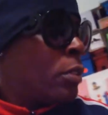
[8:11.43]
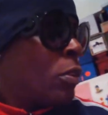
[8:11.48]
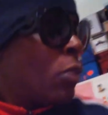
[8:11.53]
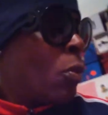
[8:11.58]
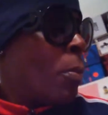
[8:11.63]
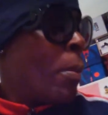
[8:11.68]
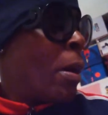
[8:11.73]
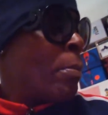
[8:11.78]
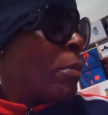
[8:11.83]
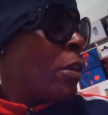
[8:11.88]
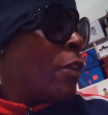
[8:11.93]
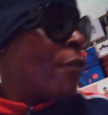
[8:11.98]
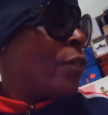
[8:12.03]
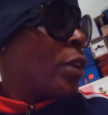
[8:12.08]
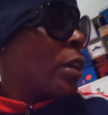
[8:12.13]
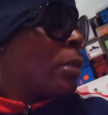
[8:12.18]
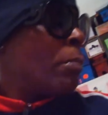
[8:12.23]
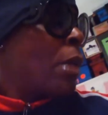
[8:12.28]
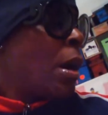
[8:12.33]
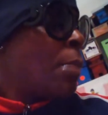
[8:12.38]
On my
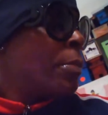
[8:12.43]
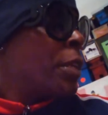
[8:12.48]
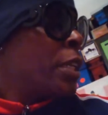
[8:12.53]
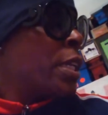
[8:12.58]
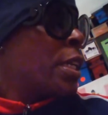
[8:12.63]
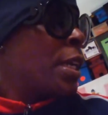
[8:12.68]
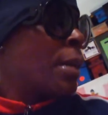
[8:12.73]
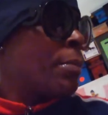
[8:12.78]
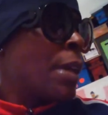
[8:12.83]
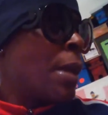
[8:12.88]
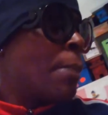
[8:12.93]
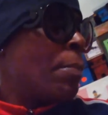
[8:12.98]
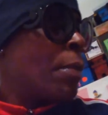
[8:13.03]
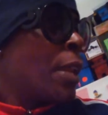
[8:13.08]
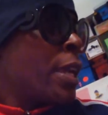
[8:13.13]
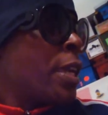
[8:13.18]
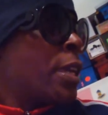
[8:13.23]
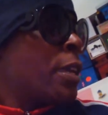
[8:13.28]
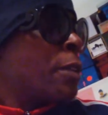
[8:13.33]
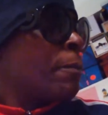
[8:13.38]
motherfucking mama, nigga, I'm not
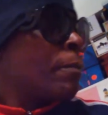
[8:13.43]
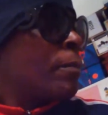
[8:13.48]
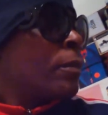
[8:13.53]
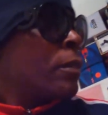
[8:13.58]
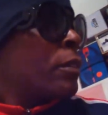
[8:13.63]
playing.